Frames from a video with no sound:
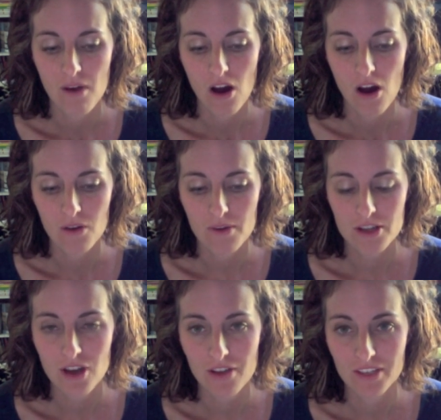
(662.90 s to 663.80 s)
All my
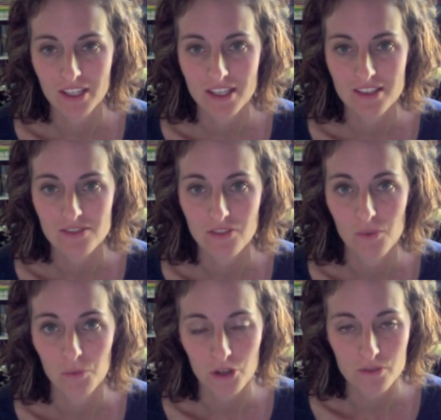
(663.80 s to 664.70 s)
traffic is from
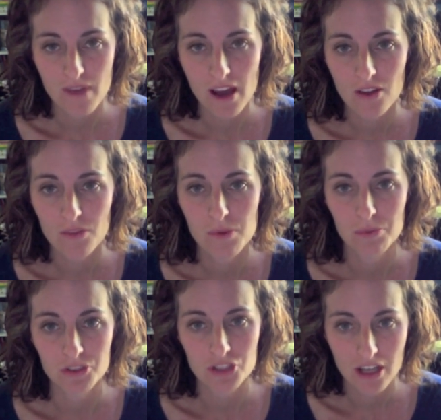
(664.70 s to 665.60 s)
word of mouth, people
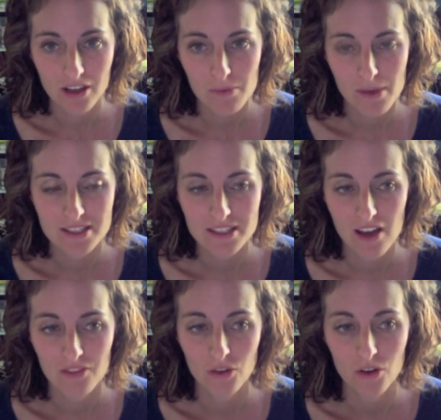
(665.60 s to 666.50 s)
sharing my
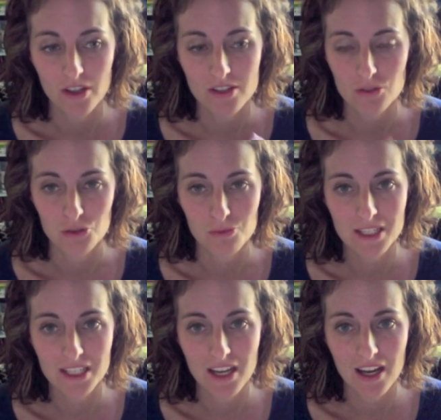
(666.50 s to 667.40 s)
stuff on social
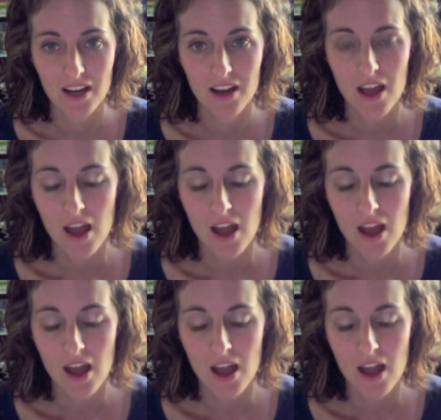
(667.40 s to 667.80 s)
media.